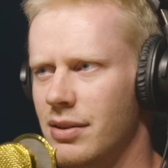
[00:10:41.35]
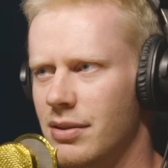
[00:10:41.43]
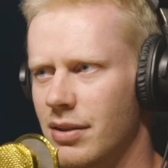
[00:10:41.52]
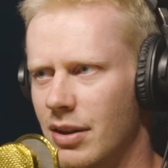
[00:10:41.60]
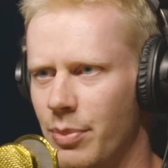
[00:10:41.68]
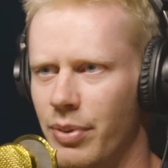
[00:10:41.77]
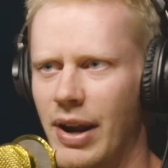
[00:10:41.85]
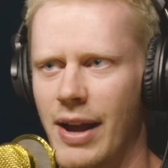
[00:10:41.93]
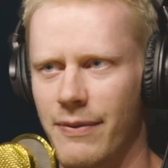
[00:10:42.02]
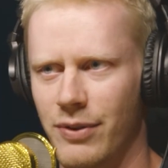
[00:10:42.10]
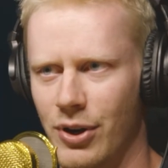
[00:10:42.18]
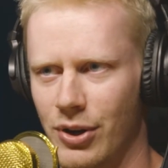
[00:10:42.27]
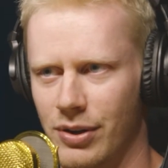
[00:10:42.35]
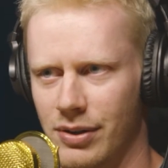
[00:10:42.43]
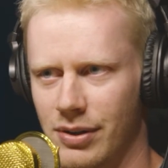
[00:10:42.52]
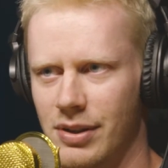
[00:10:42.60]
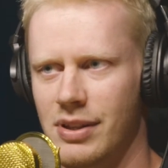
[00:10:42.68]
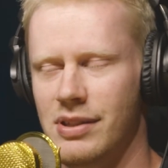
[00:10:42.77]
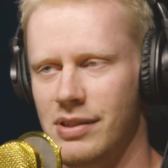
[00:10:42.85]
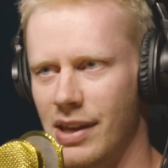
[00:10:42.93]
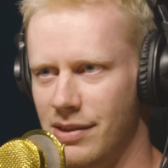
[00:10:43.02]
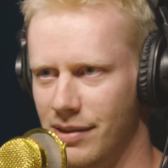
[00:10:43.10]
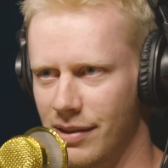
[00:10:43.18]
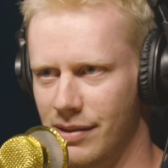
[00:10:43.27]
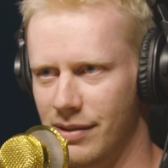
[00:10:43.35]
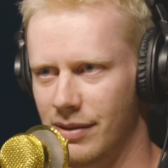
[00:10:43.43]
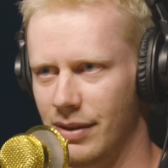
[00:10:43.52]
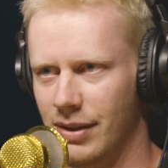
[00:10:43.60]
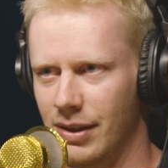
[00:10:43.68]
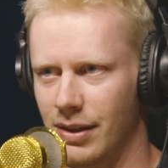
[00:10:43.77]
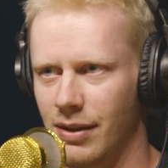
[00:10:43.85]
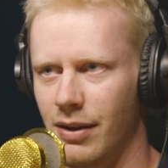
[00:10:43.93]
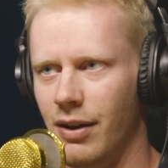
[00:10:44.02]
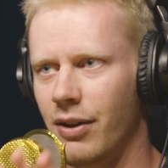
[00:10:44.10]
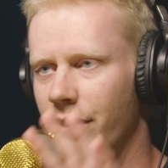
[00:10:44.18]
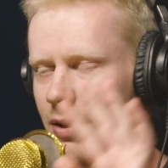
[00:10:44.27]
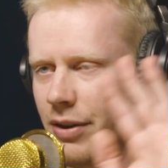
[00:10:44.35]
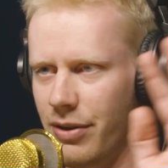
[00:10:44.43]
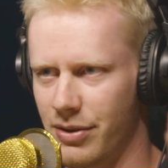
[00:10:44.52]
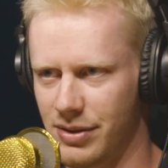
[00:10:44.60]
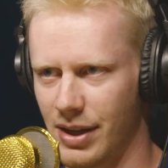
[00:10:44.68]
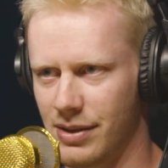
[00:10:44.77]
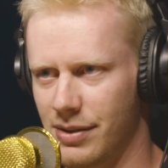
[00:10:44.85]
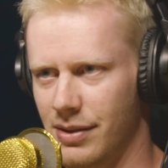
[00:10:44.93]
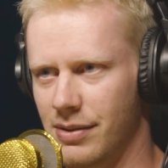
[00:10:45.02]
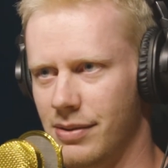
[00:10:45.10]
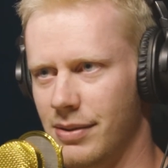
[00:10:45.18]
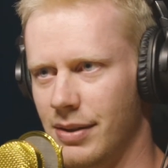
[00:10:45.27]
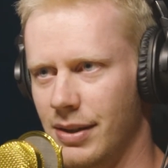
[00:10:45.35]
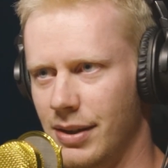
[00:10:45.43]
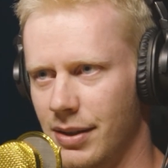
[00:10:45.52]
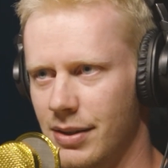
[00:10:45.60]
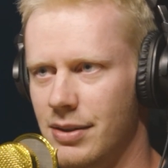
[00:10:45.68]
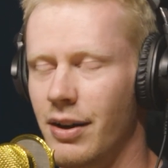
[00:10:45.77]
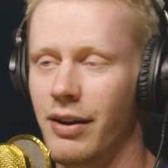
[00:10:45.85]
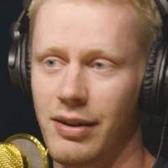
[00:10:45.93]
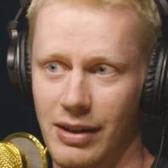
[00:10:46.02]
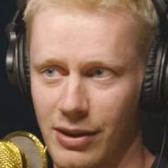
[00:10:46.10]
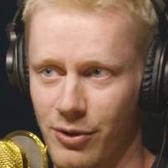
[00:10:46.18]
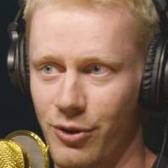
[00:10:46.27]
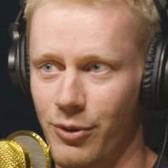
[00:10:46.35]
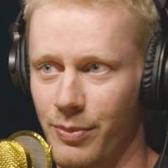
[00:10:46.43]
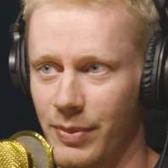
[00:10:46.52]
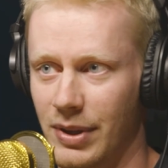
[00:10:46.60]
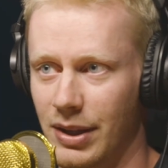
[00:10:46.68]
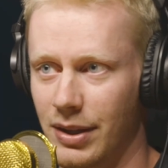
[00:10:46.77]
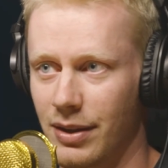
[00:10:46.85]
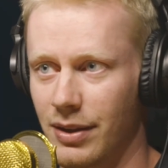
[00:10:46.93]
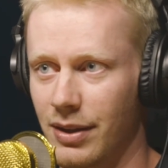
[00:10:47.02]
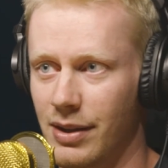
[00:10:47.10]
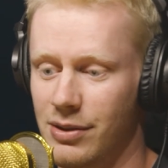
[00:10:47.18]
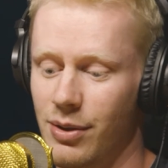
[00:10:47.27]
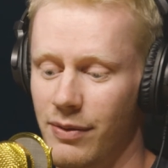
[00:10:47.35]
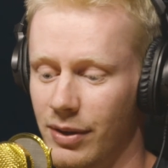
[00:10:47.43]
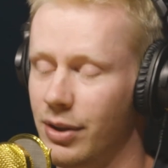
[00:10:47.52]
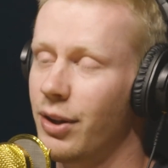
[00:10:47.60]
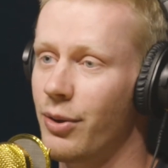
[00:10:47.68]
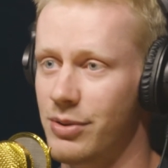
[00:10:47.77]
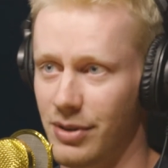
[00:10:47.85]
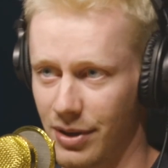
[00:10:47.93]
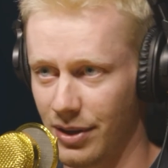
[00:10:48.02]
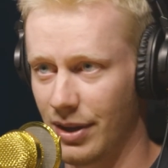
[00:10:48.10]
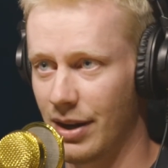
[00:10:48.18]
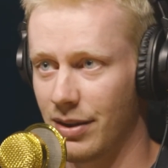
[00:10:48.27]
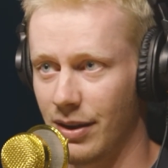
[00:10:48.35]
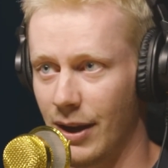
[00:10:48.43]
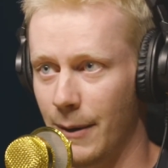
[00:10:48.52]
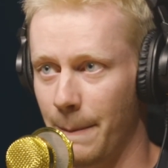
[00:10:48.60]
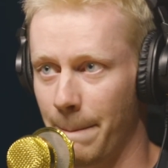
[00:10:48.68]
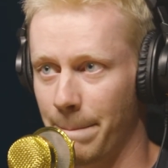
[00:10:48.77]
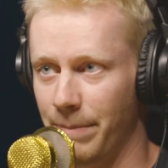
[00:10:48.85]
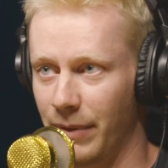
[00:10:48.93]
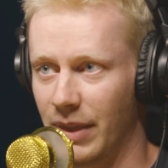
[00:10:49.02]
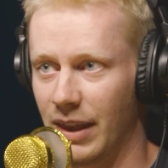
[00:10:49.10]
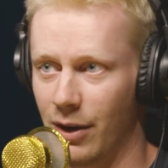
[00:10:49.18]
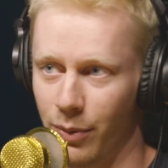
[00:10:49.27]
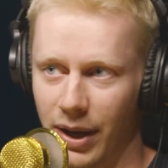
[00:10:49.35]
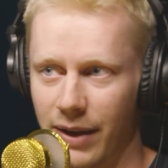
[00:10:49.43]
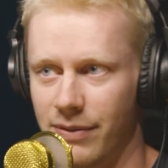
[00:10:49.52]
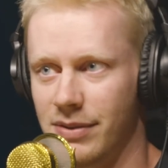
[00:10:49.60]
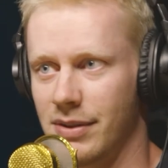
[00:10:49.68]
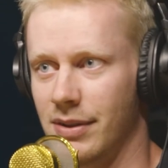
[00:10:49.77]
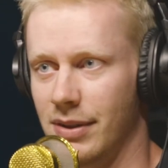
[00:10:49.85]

to deprive your senses, all your other senses, darkening the room gets you even closer to theta waves.